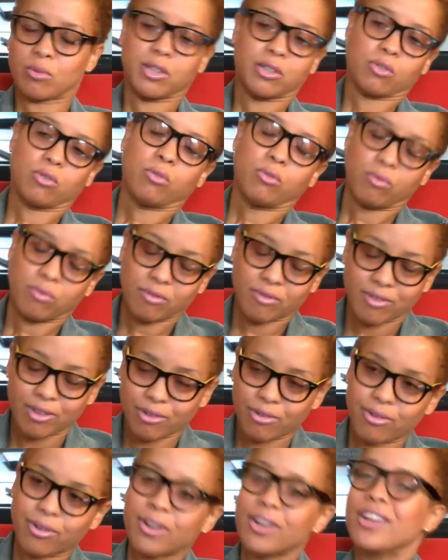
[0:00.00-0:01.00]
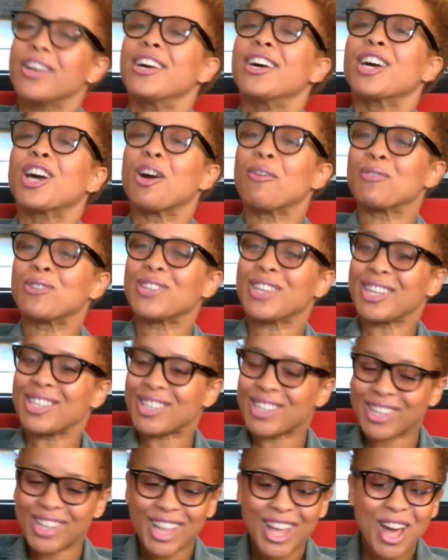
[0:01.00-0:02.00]
That's a whole other
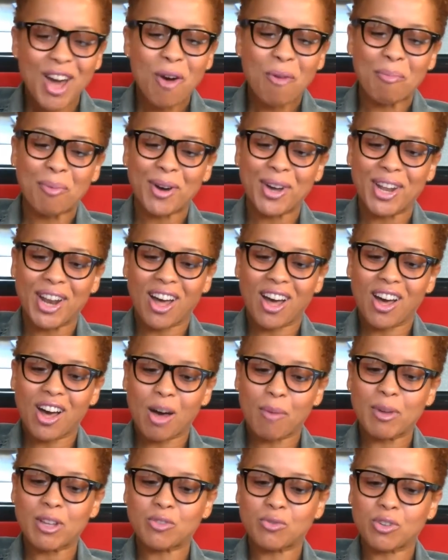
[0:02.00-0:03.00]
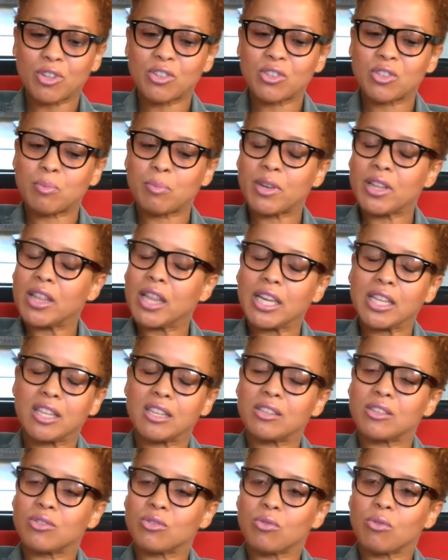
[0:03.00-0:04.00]
conversation. But it's really just been like,
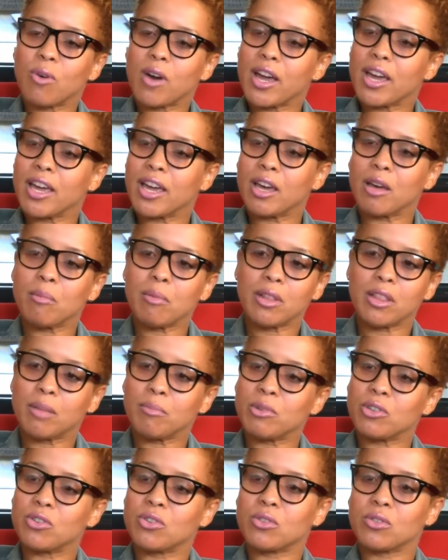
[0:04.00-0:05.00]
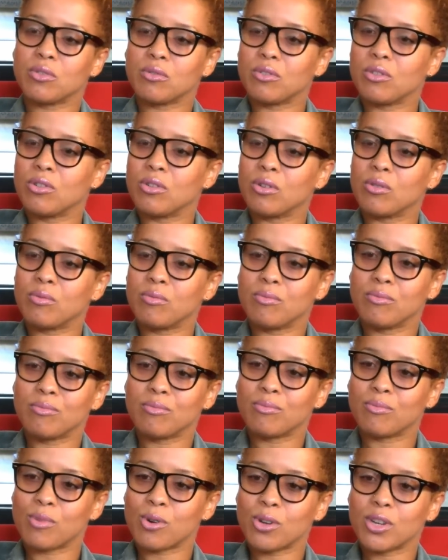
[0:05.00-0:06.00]
this is who I am, and let me just, you know,
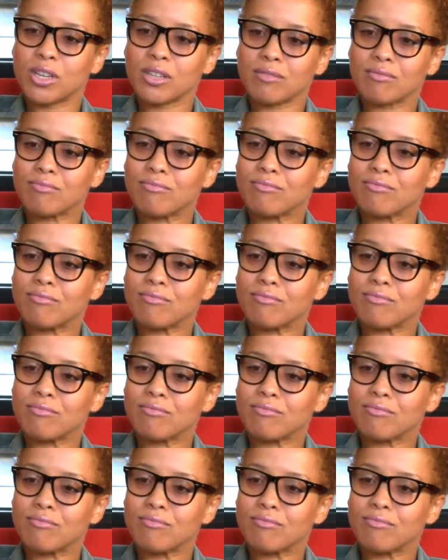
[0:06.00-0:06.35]
work it.